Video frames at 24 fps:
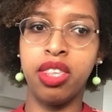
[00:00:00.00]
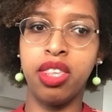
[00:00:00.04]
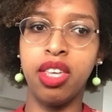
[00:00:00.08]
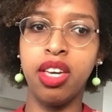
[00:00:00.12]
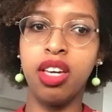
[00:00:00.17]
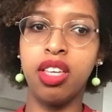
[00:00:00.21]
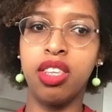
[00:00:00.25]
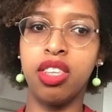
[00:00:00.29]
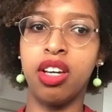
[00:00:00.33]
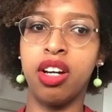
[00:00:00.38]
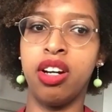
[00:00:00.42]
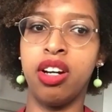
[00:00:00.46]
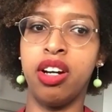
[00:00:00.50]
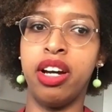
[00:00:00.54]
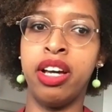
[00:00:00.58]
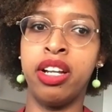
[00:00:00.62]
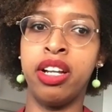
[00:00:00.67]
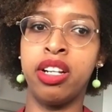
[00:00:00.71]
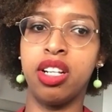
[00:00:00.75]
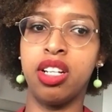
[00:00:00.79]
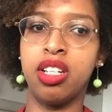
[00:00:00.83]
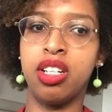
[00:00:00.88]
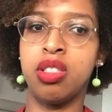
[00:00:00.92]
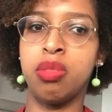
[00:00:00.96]
think there are
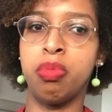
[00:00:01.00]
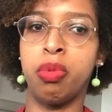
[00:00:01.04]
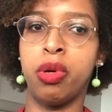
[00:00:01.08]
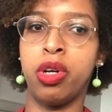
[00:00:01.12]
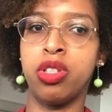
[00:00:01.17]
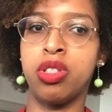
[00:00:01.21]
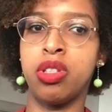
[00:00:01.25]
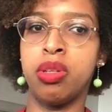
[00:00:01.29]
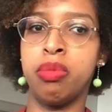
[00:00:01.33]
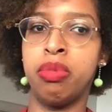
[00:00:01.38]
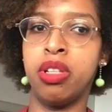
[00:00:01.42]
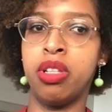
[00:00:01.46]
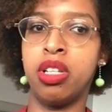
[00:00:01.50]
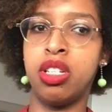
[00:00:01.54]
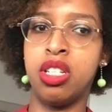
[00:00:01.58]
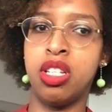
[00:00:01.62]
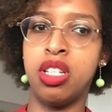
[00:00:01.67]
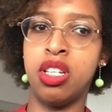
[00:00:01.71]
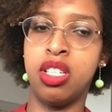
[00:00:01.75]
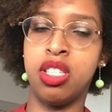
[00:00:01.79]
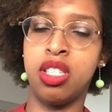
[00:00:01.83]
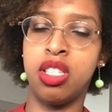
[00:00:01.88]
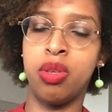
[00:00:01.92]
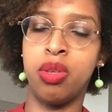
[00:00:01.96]
endless
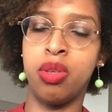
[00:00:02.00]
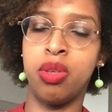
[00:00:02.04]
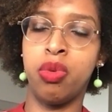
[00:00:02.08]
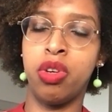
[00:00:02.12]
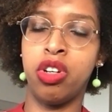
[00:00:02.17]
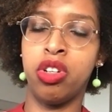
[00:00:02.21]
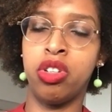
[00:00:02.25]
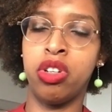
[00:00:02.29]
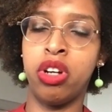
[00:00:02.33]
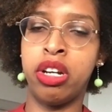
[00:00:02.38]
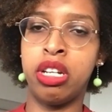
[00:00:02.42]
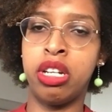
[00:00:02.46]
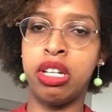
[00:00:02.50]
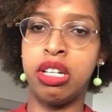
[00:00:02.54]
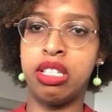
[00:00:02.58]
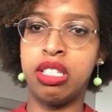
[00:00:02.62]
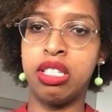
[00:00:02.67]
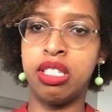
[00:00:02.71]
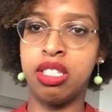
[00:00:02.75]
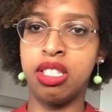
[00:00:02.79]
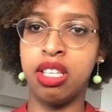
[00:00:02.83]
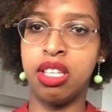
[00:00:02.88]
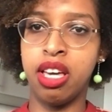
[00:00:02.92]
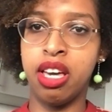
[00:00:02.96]
possibilities, and we're already
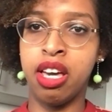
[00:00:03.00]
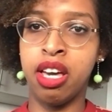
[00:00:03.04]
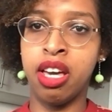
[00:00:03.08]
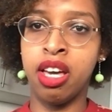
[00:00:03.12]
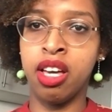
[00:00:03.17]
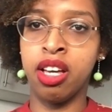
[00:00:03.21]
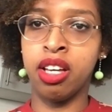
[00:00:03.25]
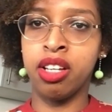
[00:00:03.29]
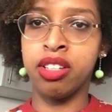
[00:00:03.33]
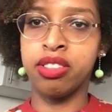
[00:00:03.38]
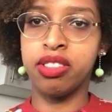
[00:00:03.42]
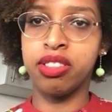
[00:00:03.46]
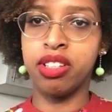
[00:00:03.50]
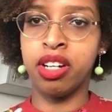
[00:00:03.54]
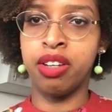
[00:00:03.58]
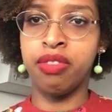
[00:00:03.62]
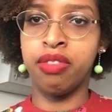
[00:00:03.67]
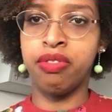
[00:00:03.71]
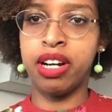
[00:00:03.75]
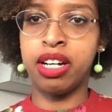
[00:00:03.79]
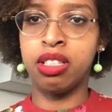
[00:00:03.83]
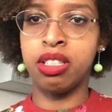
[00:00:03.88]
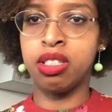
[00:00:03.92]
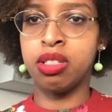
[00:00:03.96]
seeing
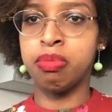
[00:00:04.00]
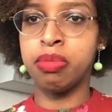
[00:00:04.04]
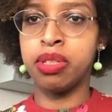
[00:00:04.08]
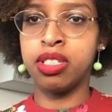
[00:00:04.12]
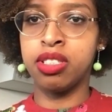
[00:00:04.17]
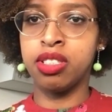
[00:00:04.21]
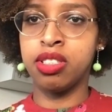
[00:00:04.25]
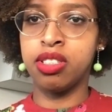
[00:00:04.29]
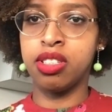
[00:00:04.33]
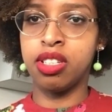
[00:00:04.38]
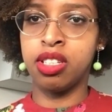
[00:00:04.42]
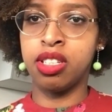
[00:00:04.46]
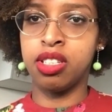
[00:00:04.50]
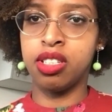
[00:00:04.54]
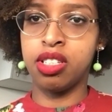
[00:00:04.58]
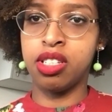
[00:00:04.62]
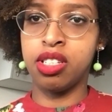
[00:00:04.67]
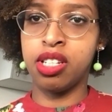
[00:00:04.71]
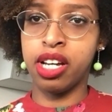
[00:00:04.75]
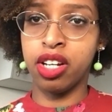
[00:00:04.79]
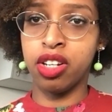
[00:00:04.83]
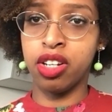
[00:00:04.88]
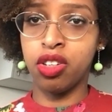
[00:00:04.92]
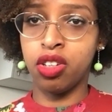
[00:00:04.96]
advancements in
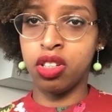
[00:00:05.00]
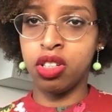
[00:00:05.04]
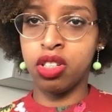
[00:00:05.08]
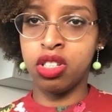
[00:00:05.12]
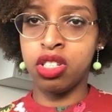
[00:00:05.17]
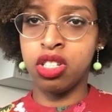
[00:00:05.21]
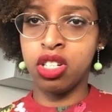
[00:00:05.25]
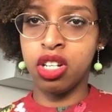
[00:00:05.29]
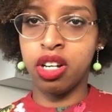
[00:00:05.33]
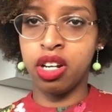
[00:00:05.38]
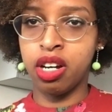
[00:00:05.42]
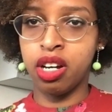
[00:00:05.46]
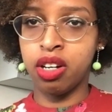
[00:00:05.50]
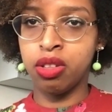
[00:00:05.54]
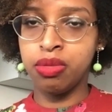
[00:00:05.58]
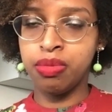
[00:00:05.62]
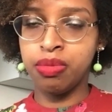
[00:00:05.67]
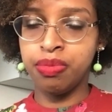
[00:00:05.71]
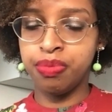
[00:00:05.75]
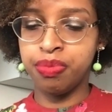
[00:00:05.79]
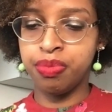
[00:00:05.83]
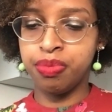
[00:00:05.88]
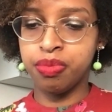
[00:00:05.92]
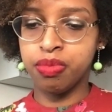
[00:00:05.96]
technology now.
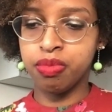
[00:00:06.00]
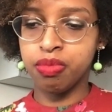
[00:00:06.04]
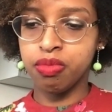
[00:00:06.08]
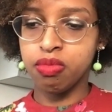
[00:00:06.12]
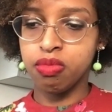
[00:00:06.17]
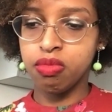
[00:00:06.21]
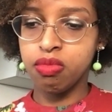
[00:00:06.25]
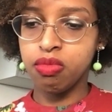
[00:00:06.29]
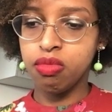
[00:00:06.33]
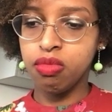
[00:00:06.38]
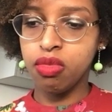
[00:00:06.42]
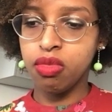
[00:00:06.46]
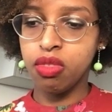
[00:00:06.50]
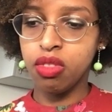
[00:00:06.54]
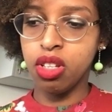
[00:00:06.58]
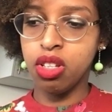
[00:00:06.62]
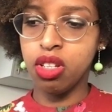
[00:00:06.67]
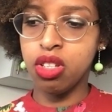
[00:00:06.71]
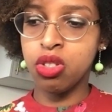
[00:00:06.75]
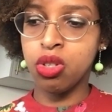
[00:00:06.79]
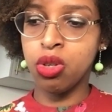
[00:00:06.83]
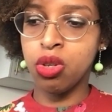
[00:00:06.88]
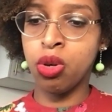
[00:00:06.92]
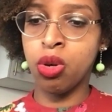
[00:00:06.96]

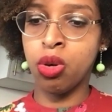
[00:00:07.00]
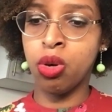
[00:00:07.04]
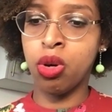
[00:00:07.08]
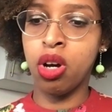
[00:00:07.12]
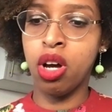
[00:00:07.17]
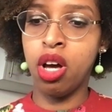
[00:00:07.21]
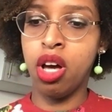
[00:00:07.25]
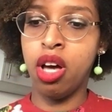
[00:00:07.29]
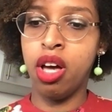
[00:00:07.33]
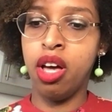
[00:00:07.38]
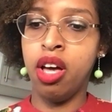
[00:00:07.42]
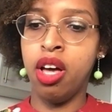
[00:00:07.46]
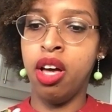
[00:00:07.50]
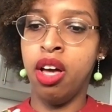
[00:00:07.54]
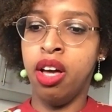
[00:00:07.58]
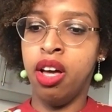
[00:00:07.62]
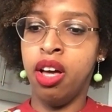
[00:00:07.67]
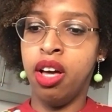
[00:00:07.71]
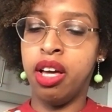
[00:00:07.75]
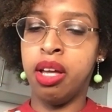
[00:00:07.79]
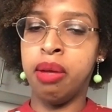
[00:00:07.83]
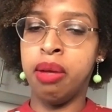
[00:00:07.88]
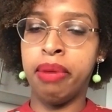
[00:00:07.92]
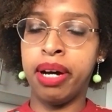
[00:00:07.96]
So
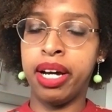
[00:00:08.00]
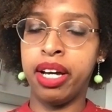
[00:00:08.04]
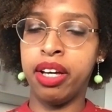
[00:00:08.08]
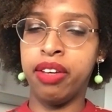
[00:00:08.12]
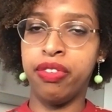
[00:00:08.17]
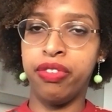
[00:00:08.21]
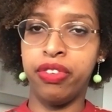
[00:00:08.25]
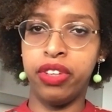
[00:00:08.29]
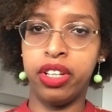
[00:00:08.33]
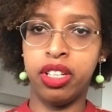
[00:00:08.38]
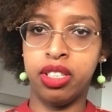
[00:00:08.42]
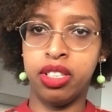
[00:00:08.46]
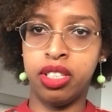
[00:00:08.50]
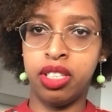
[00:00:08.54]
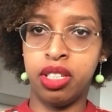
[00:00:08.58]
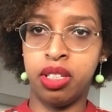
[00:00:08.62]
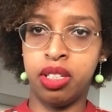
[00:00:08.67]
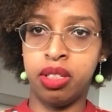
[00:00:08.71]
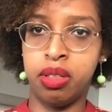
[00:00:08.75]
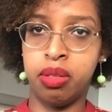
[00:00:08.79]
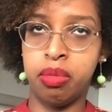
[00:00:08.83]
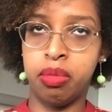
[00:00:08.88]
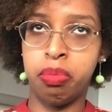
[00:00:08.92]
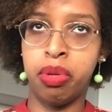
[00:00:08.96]
in my field
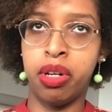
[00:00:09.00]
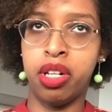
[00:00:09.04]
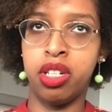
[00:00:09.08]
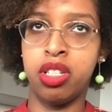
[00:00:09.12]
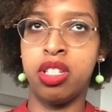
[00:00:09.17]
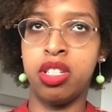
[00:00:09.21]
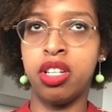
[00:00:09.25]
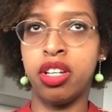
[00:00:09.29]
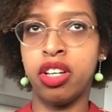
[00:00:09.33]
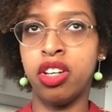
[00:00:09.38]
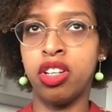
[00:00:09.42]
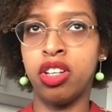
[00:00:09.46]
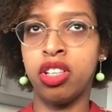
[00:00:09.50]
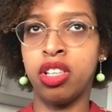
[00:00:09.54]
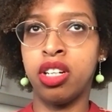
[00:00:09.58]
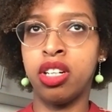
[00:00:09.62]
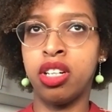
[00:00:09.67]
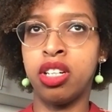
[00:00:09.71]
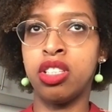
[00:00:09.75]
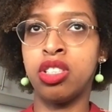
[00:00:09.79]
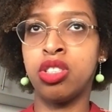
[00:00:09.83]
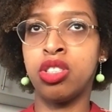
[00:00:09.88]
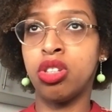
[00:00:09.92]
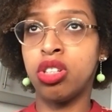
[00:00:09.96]
in particular,
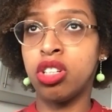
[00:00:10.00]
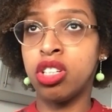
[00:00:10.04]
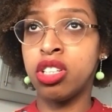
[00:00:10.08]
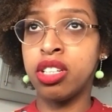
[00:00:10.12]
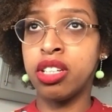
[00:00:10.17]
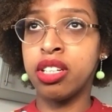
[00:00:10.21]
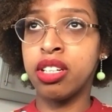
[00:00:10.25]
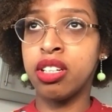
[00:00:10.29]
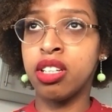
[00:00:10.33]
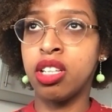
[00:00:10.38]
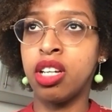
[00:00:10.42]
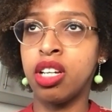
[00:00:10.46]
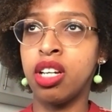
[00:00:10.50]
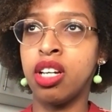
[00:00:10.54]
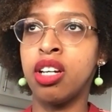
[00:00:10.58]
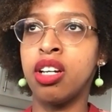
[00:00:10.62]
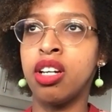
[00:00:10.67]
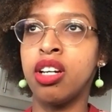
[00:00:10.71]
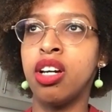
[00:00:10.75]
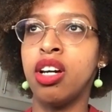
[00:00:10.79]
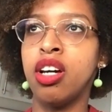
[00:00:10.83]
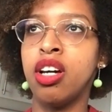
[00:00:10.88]
historically,